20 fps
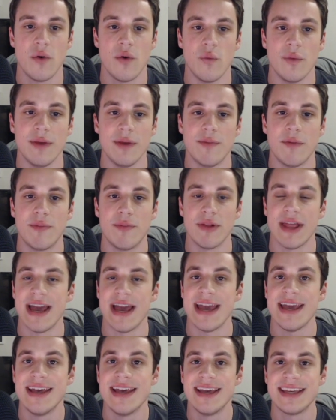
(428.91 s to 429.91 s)
we will
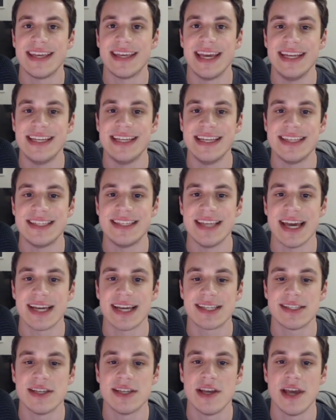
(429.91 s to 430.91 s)
play king
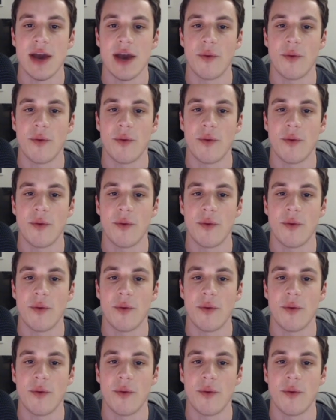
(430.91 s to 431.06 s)
d6,